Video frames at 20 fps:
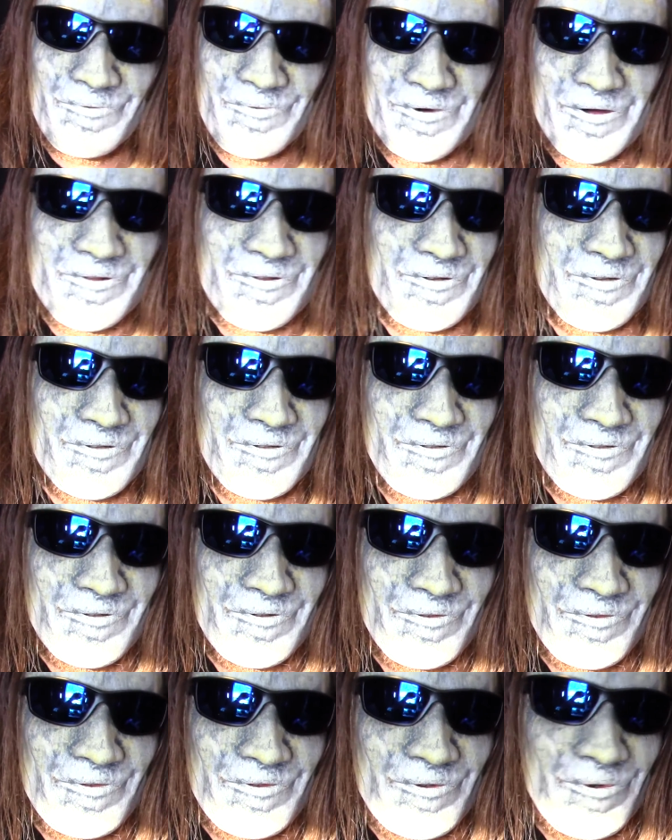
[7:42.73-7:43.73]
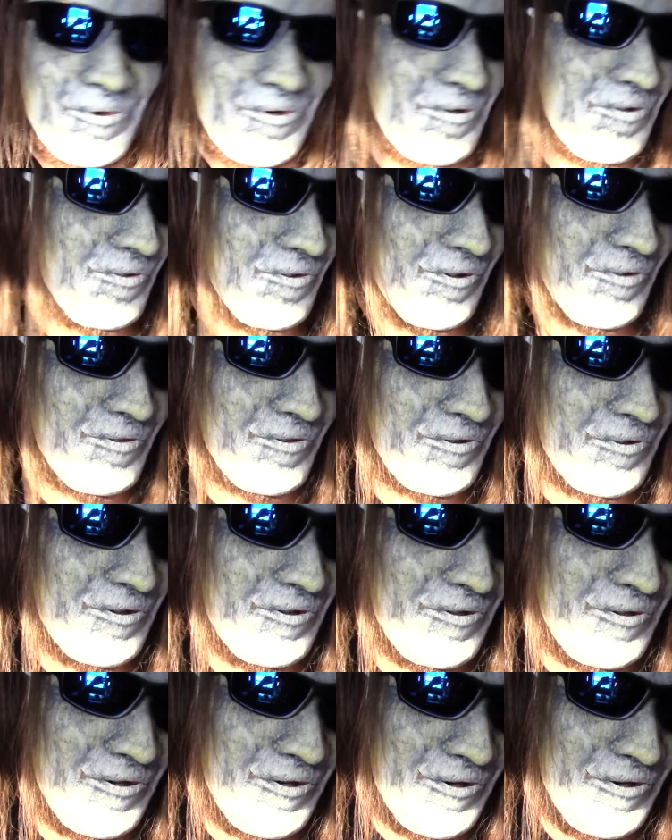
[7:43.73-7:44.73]
By the end of
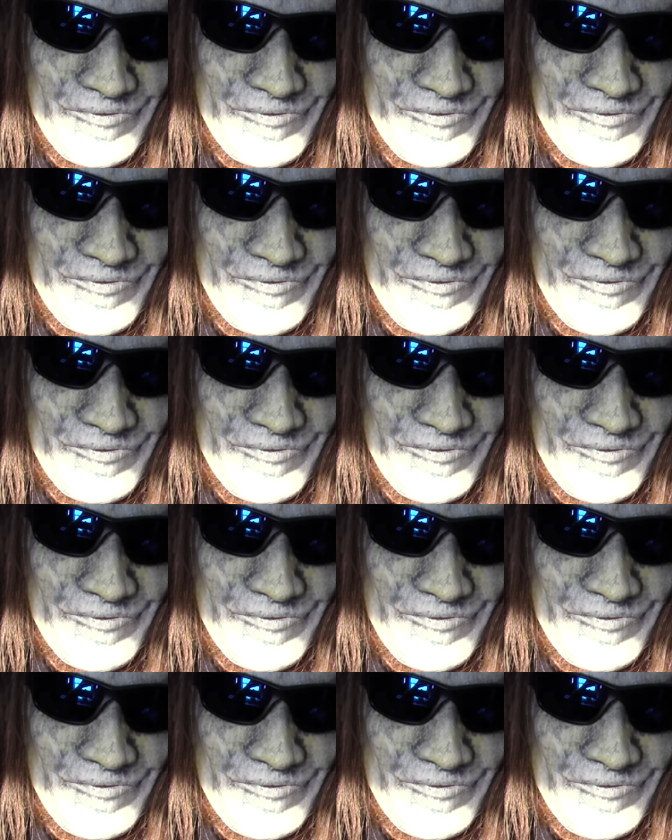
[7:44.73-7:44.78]
2017,